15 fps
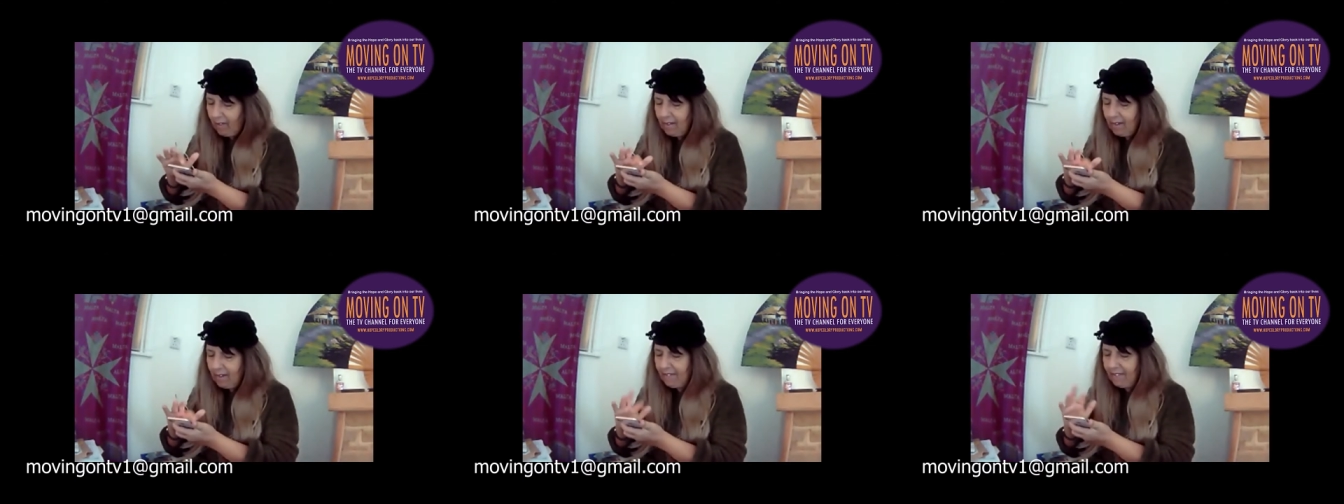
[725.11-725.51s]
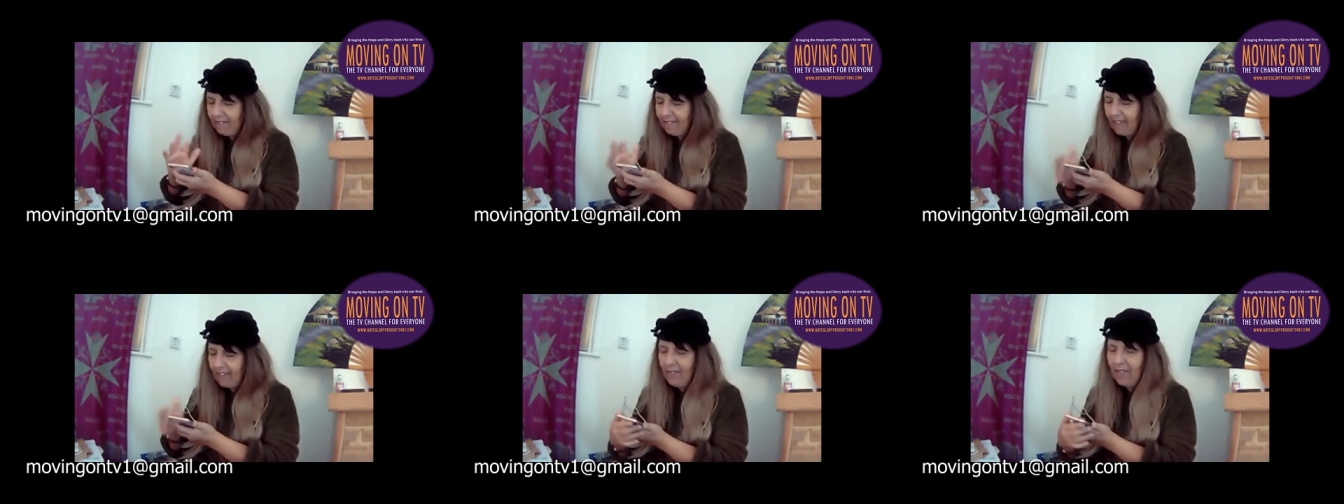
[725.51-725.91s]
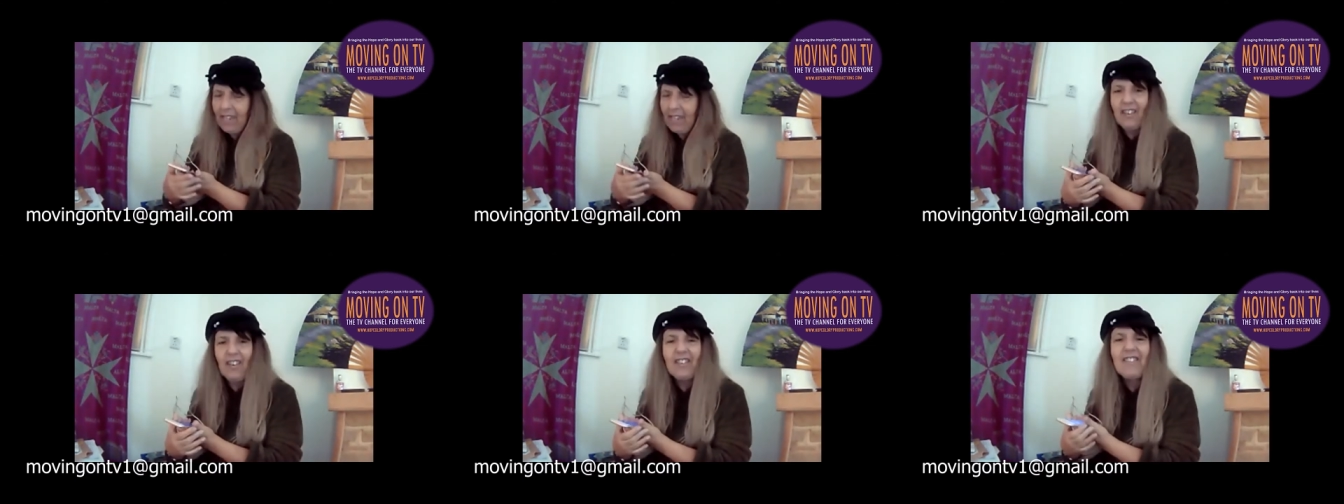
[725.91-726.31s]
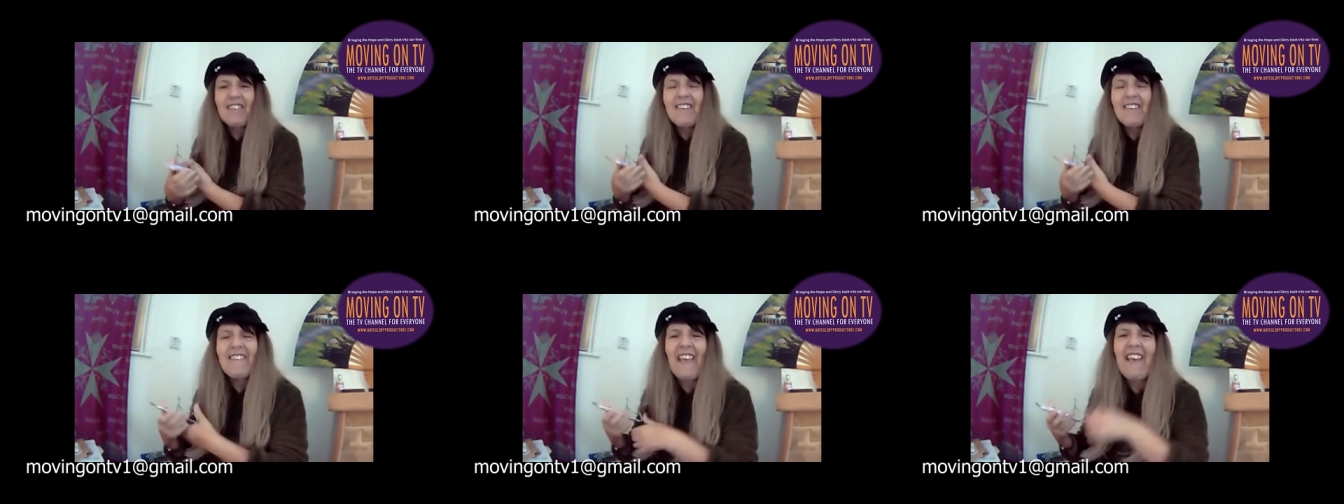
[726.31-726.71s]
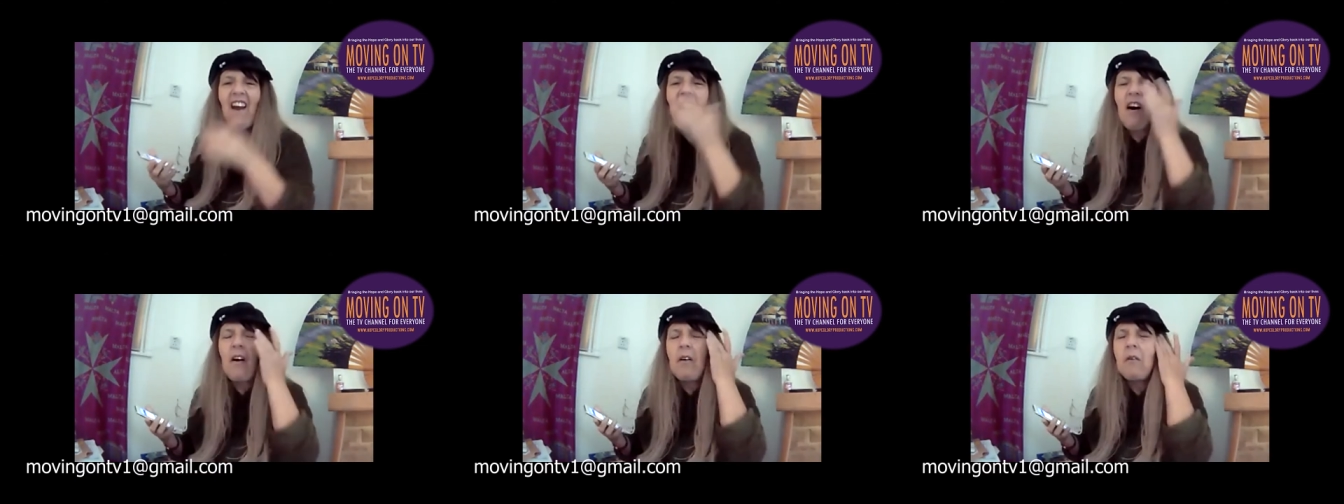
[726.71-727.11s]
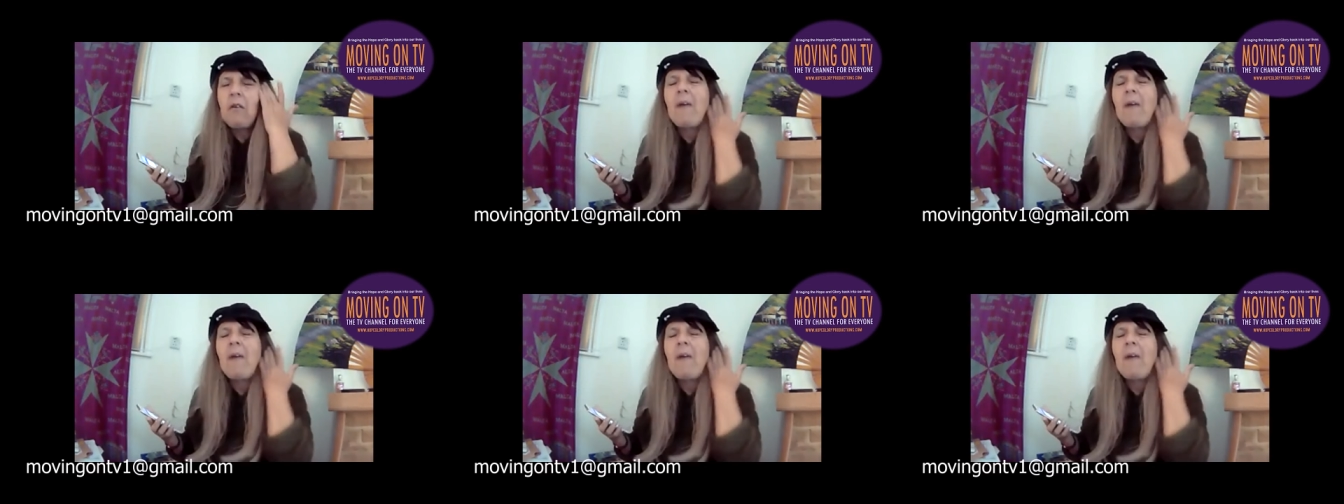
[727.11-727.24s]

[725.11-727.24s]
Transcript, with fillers: And as I say, the ego's going to say, oh,